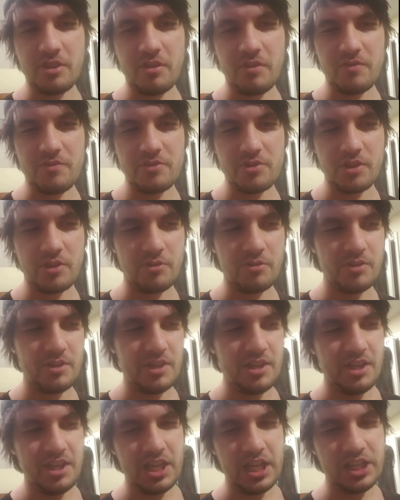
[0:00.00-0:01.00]
So
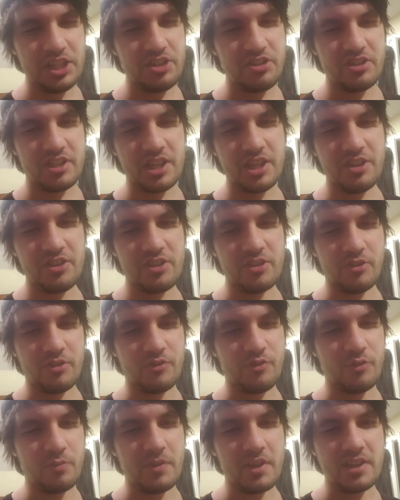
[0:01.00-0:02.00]
it's just easier for
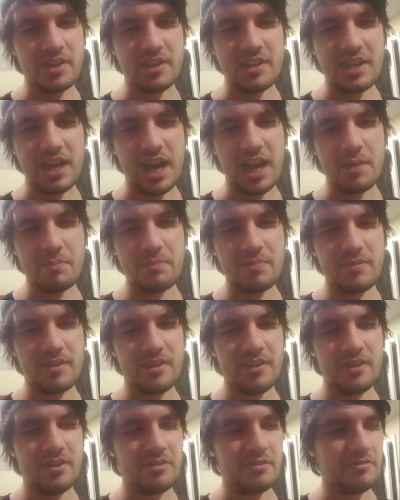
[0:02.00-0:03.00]
me to type,
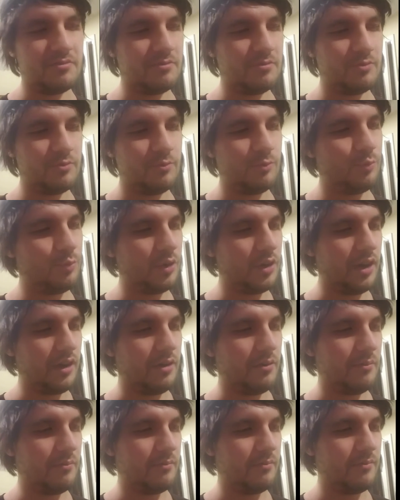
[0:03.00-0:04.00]
what
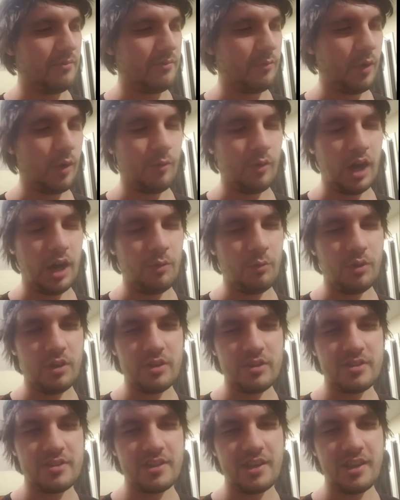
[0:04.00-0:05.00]
I want to say